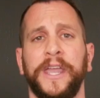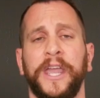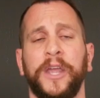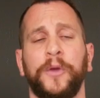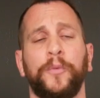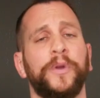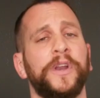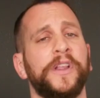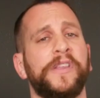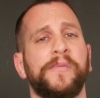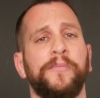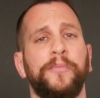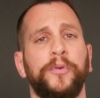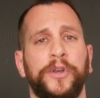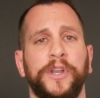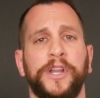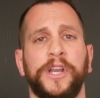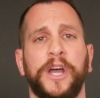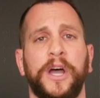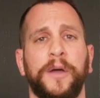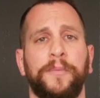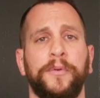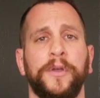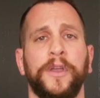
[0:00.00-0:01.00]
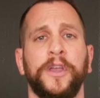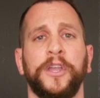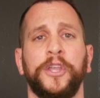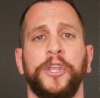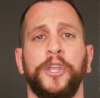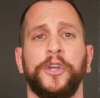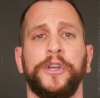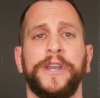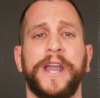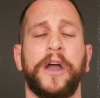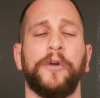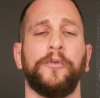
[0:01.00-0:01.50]
And when it's booted up,
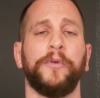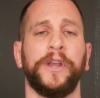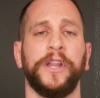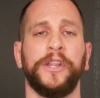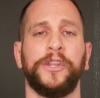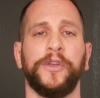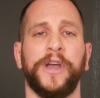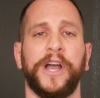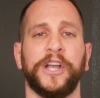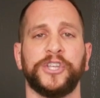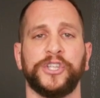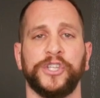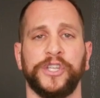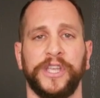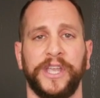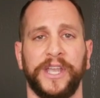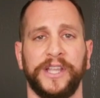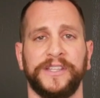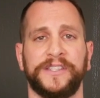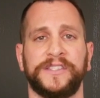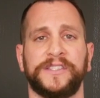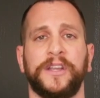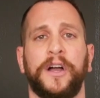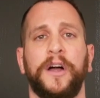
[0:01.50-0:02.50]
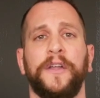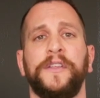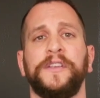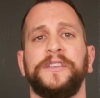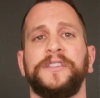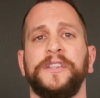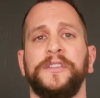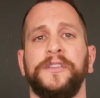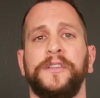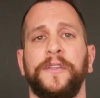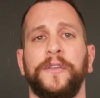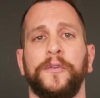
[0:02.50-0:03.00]
you're now ready to actually install
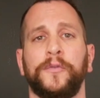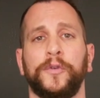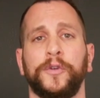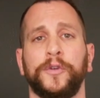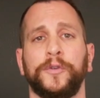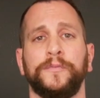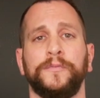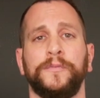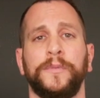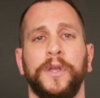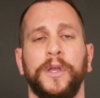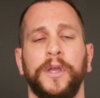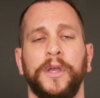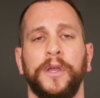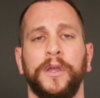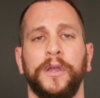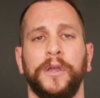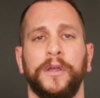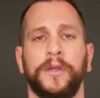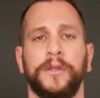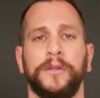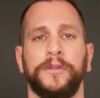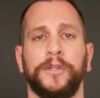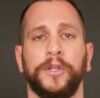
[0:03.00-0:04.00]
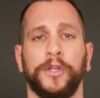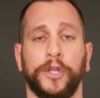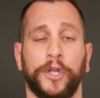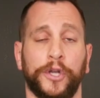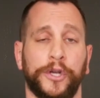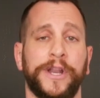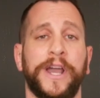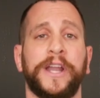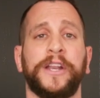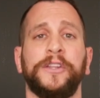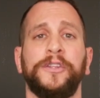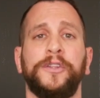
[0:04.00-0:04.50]
this into the room. To
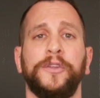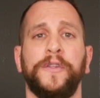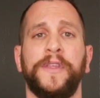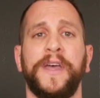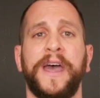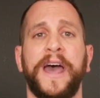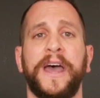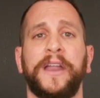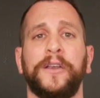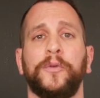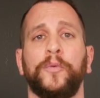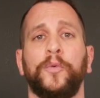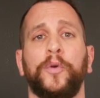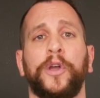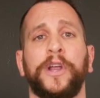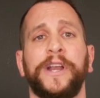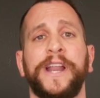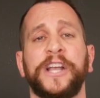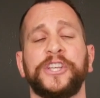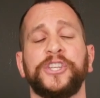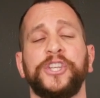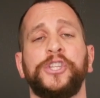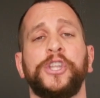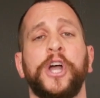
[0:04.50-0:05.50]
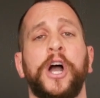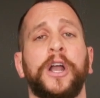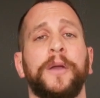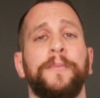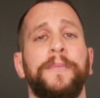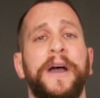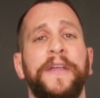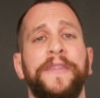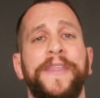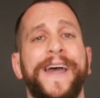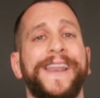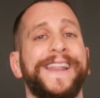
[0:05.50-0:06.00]
learn how to do that, we're gonna actually talk
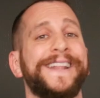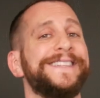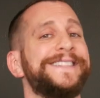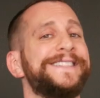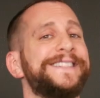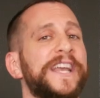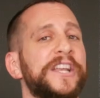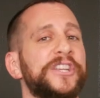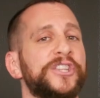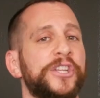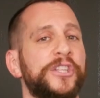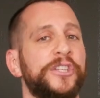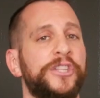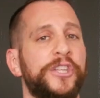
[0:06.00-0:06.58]
about that in section